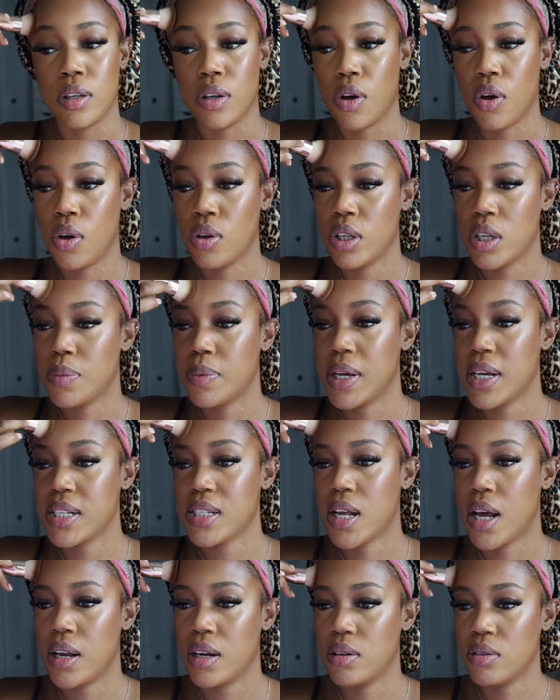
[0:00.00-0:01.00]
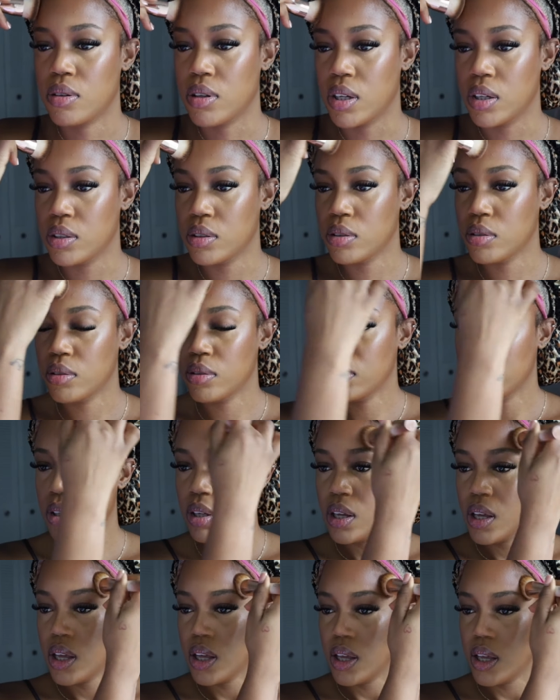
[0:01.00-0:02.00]
The only place I don't go
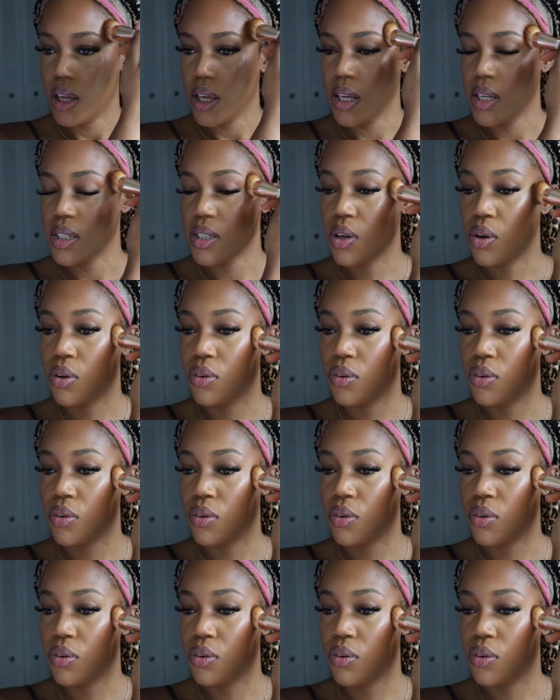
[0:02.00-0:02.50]
is